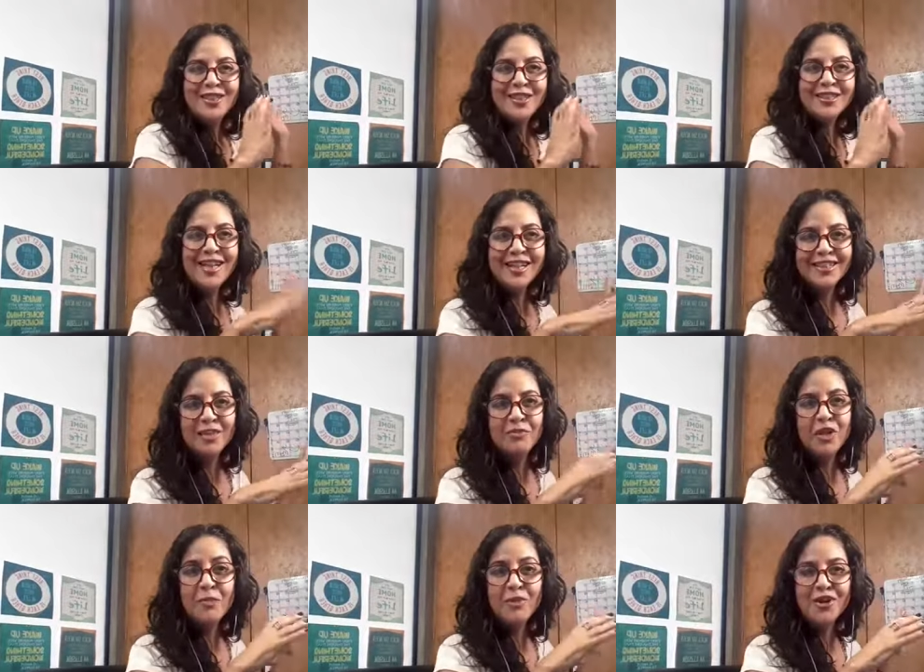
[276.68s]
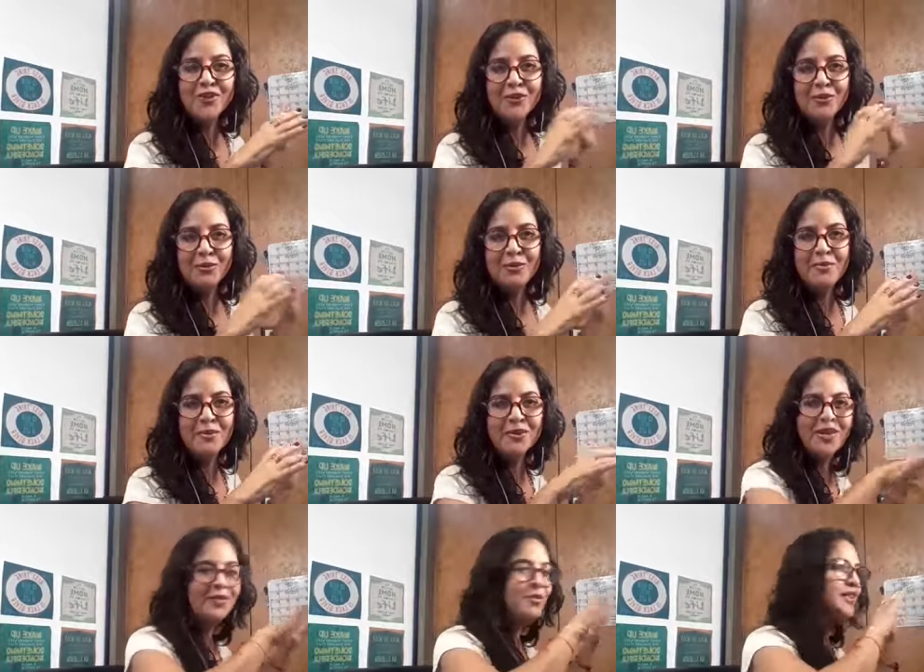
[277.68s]
it's like the Pink Panther. Remember
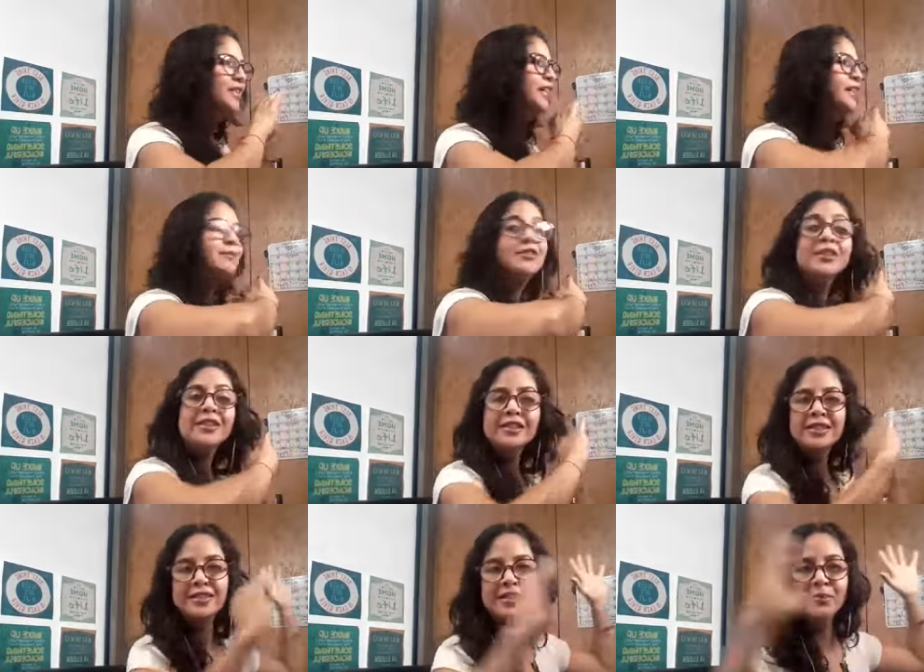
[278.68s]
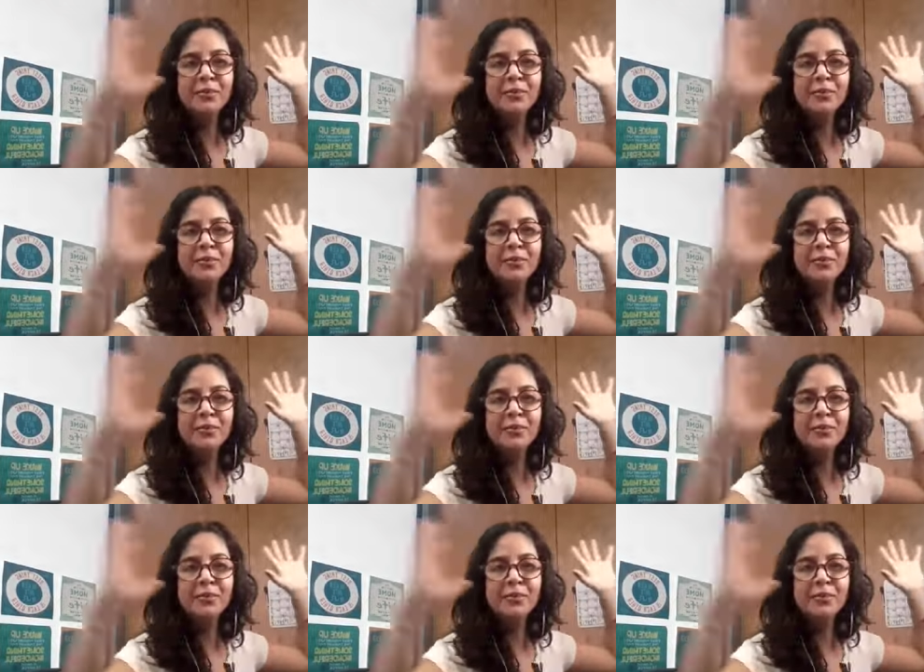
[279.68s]
that when it came just this